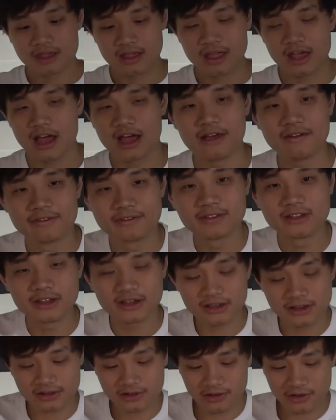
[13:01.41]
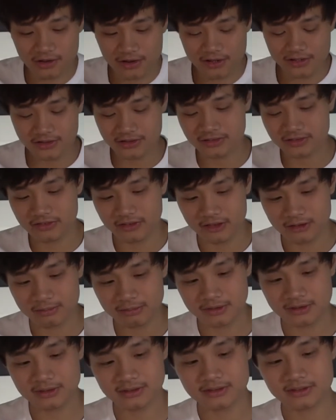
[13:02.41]
I've done all the
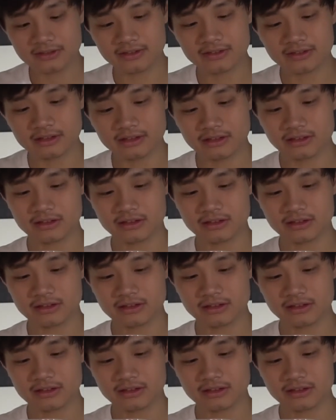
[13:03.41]
steepings.